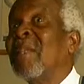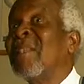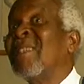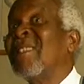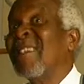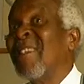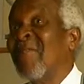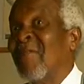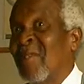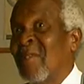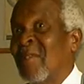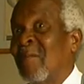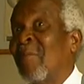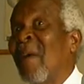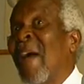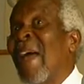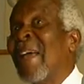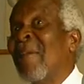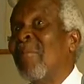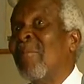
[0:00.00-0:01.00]
being serviced
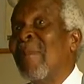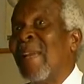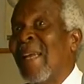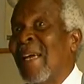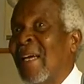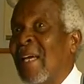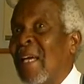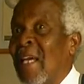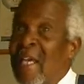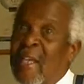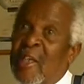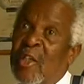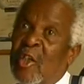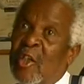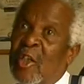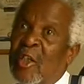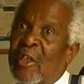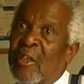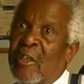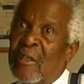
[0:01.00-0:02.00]
by a black
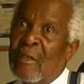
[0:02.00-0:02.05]
agent.